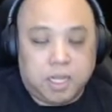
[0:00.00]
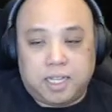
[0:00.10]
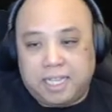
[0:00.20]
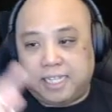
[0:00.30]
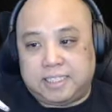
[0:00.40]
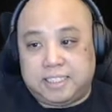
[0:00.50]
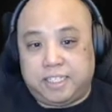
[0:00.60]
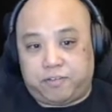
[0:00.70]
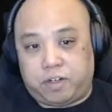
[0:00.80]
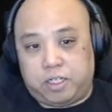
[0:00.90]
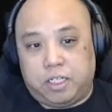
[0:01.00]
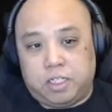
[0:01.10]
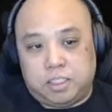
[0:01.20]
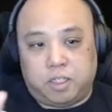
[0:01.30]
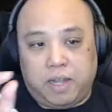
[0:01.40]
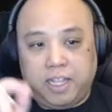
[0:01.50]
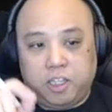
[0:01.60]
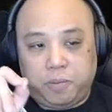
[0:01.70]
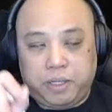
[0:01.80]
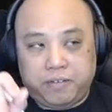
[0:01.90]
That's different. So
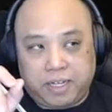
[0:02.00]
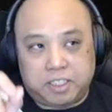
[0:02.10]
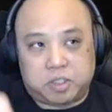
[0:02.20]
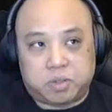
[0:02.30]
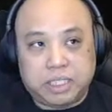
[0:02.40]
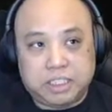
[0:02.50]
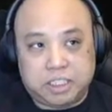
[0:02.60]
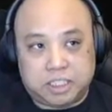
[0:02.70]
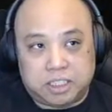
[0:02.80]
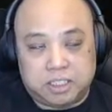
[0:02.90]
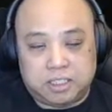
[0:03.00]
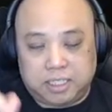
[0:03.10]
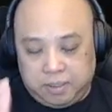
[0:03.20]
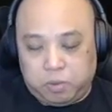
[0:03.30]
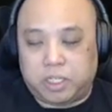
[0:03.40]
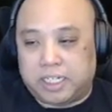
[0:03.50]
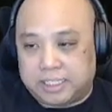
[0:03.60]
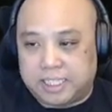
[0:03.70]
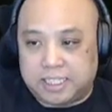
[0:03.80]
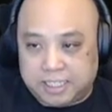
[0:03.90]
enthalpy of hydration, and we're going to get
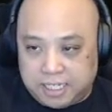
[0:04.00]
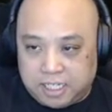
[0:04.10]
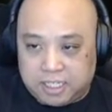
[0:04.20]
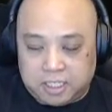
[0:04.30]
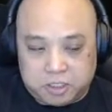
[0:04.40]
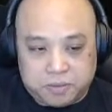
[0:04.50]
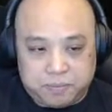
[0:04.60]
to that in a second, Alejandro.